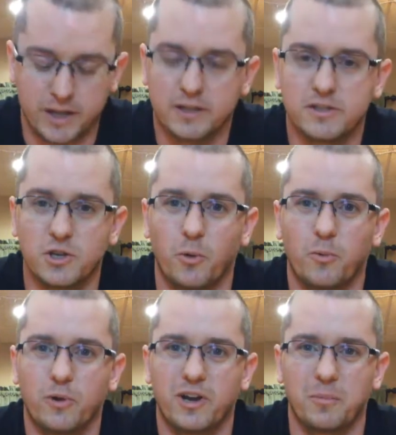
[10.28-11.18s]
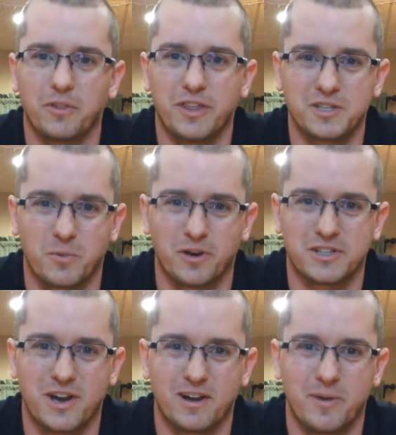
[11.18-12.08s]
So a couple of things that we're going to
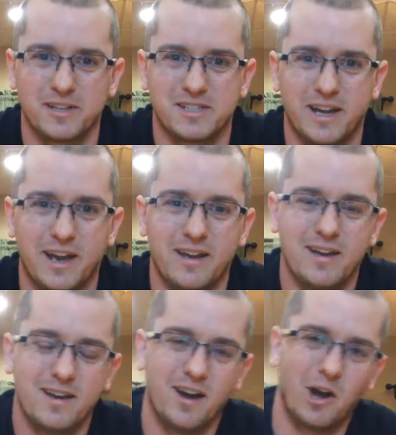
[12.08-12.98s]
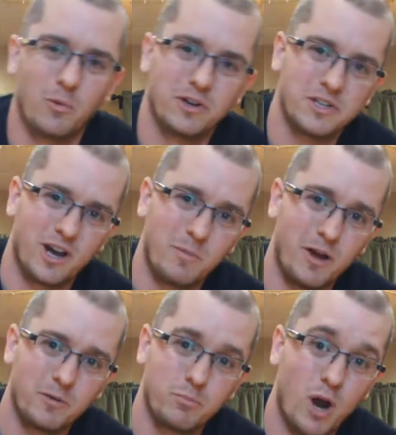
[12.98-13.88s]
talk about today. We're going to talk
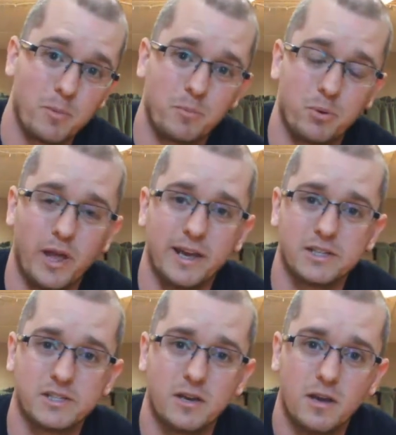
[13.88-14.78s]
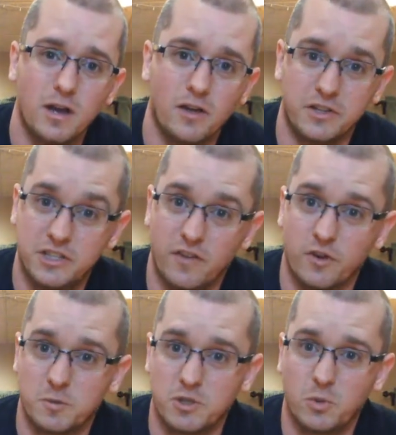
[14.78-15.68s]
about proper planks, the
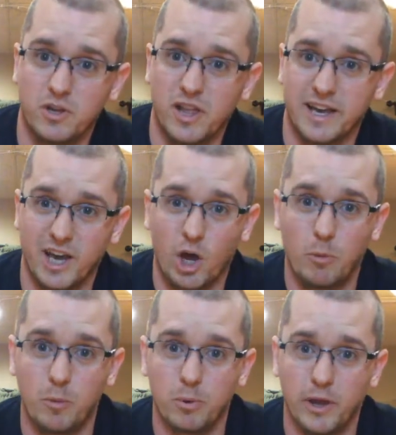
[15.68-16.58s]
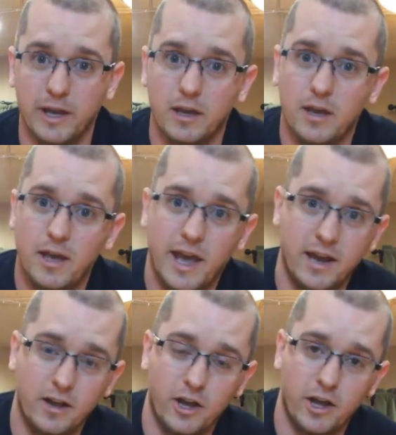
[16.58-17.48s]
difference between like elbow plank and
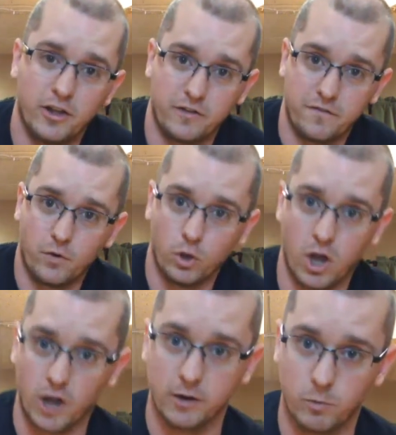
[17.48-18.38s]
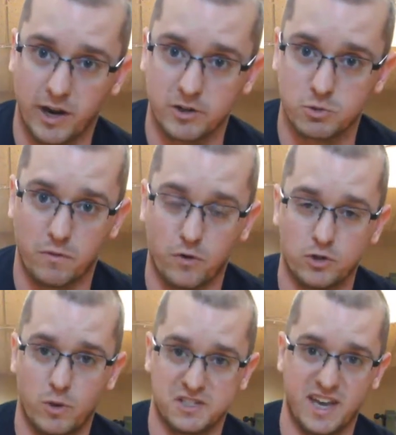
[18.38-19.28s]
like a full-on, what I just refer
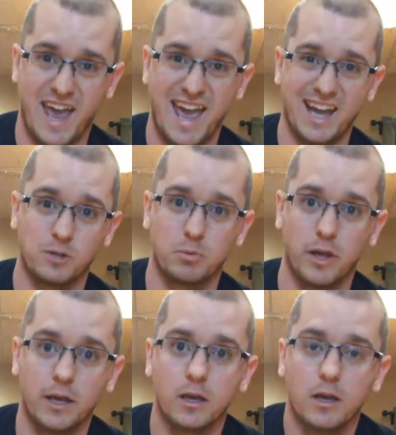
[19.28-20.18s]
to as a hand plank.